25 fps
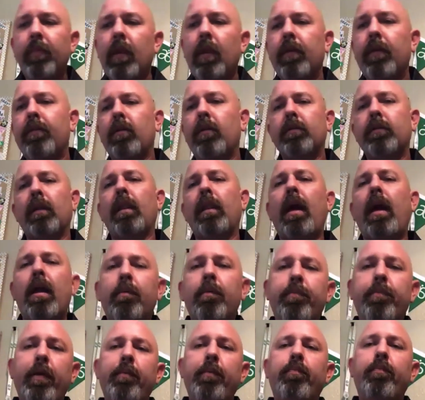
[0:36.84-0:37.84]
there's a lot
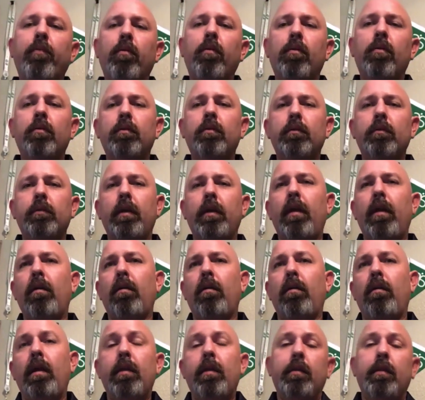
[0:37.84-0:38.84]
of people that
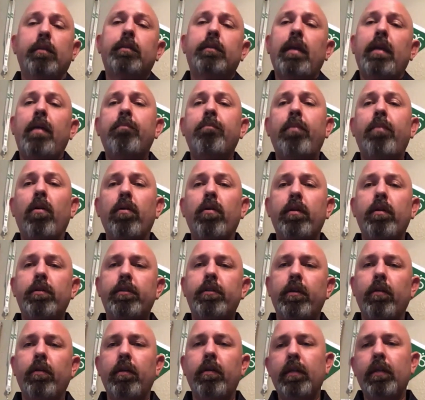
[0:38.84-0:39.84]
are in the same boat as
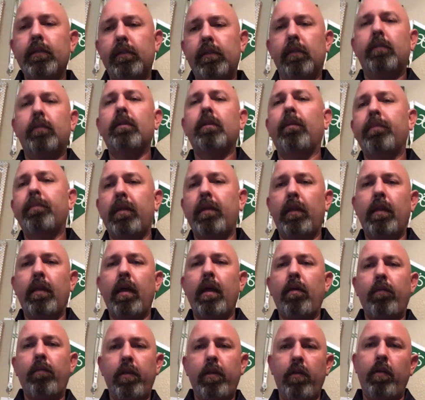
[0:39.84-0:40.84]
you. And this is something
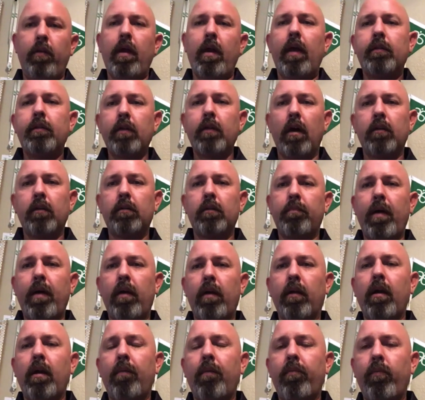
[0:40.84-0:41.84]
that you and I talked
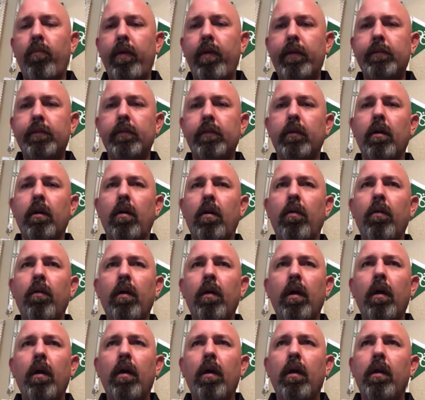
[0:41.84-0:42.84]
about a couple weeks ago.
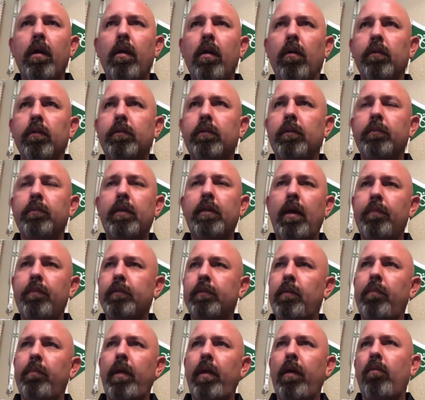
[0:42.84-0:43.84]
You know, sometimes
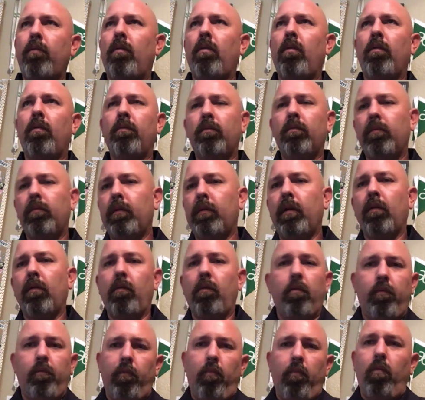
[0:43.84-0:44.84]
I'm like, well, you
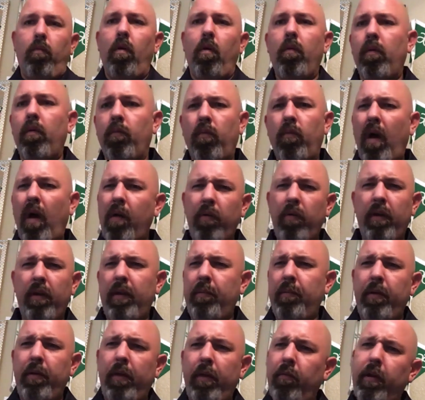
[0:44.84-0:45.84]
know, well, why would
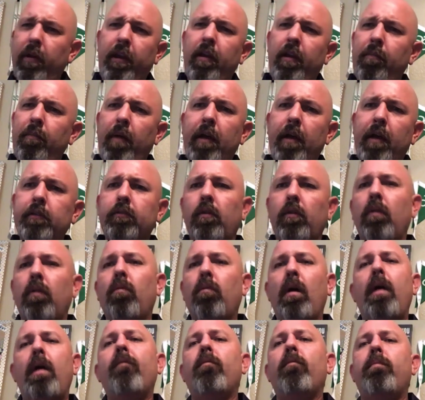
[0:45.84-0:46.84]
anybody want to hear my story? Well,
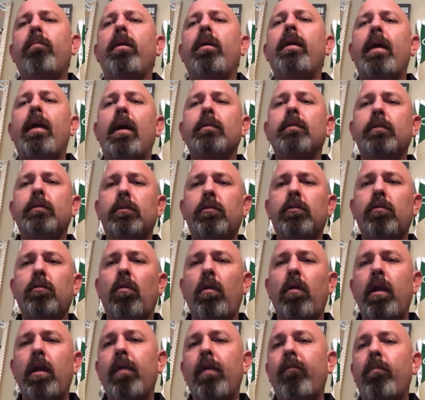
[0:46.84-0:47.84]
everybody has a
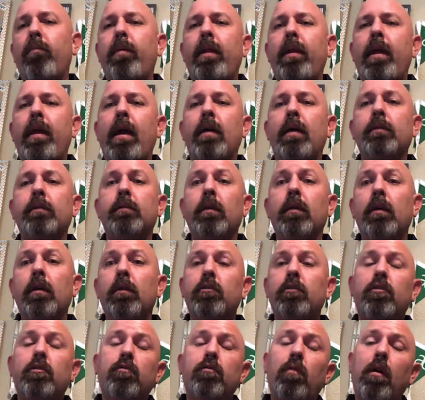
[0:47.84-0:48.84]
story. Everybody has
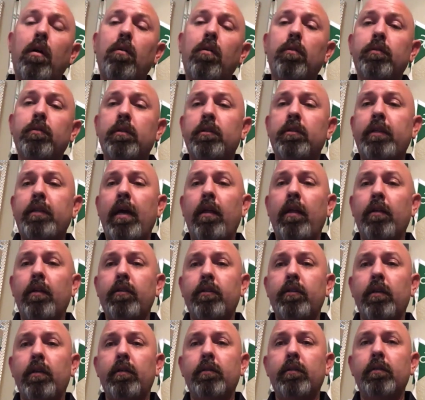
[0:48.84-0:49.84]
struggles and
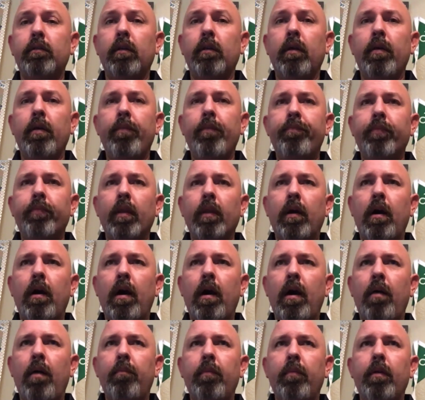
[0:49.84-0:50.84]
challenges.
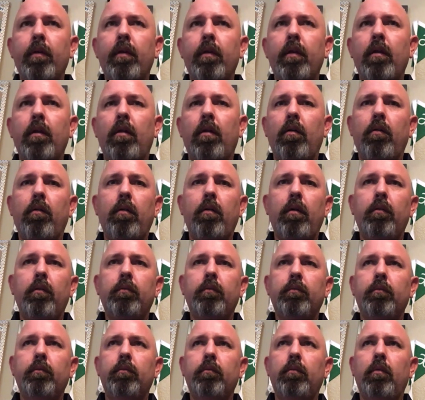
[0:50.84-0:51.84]
Um, you know,
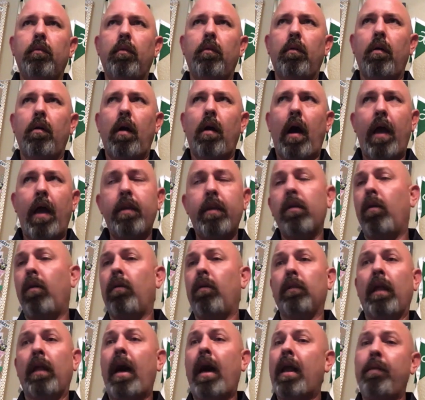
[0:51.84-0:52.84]
I know a
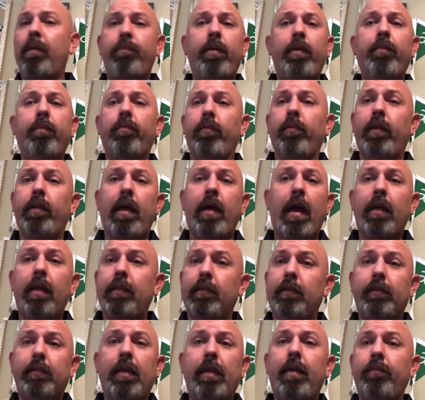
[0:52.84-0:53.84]
lot of people that had
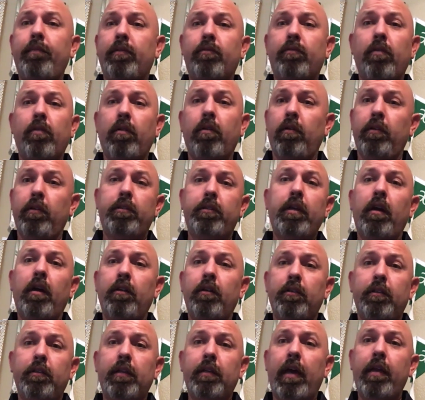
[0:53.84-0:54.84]
the same struggle and
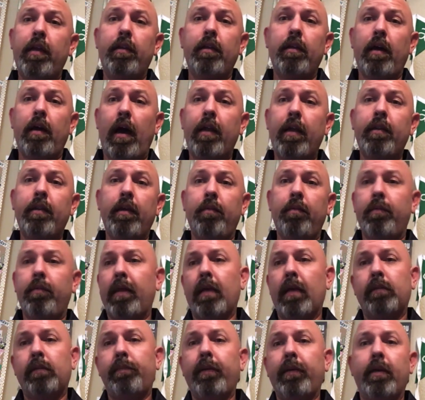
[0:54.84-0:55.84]
challenges I, I did, but
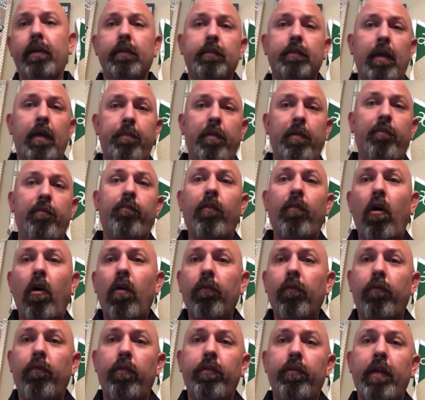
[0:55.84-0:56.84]
that's because I'm
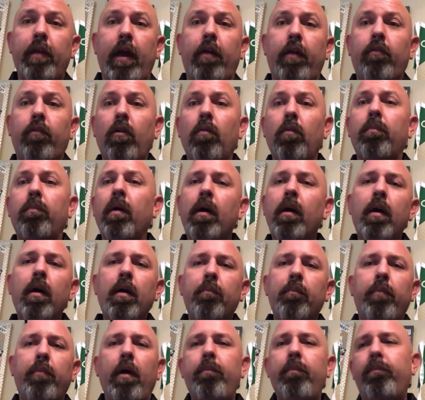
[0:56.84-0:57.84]
involved with that group.
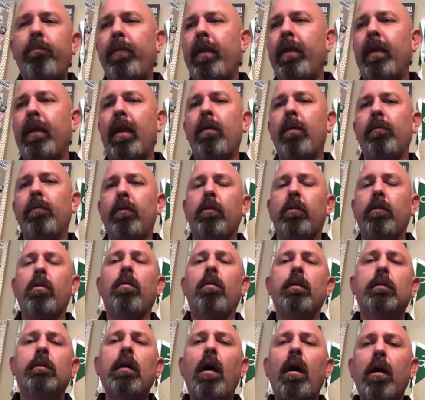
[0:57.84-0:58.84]
But being able to go
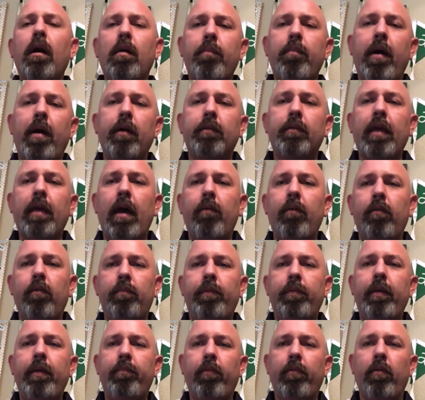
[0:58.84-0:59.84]
and talk about that with
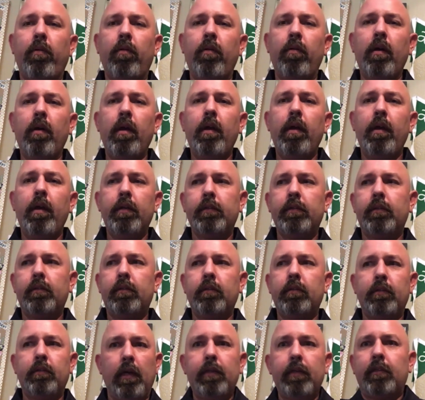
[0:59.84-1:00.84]
people
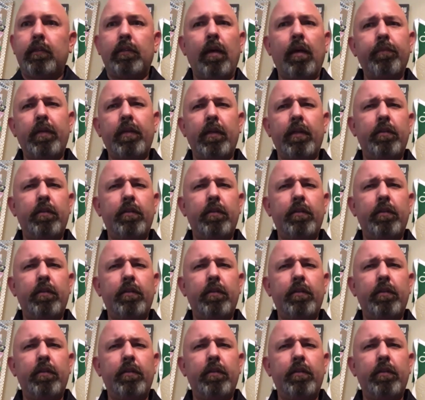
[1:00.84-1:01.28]
is does something